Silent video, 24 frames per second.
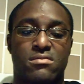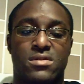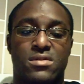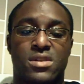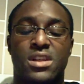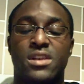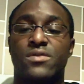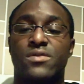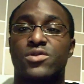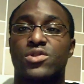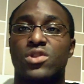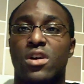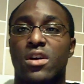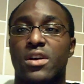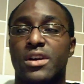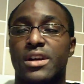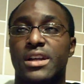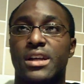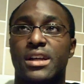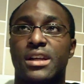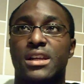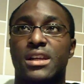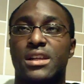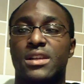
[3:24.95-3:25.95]
Keith
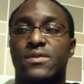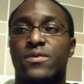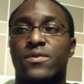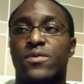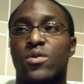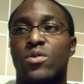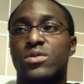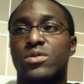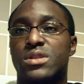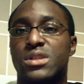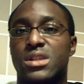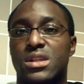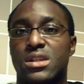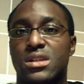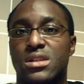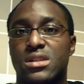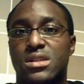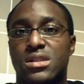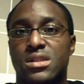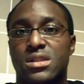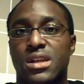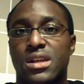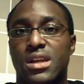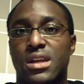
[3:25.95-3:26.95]
Jardine is
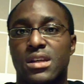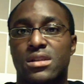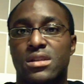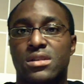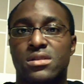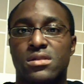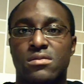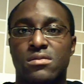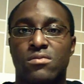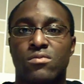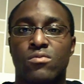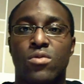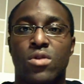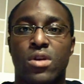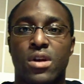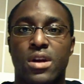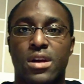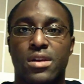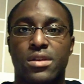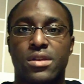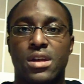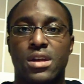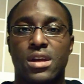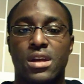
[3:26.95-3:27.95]
14-6-1,
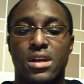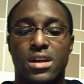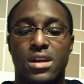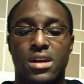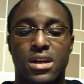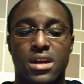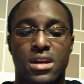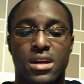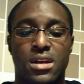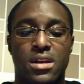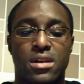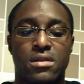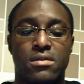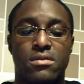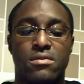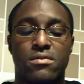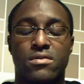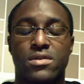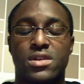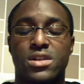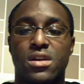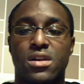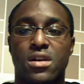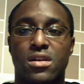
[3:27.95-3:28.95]
I think, and
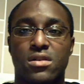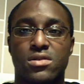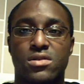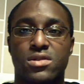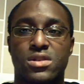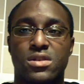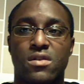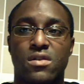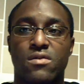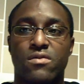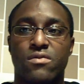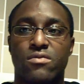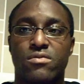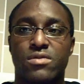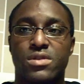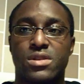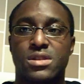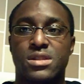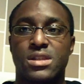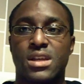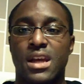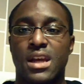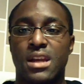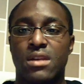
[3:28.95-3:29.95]
Thiago Silva is
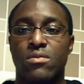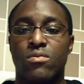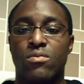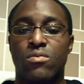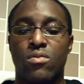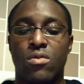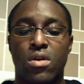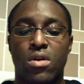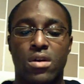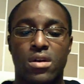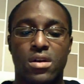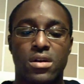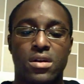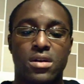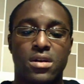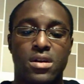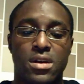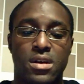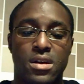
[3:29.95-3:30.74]
10-1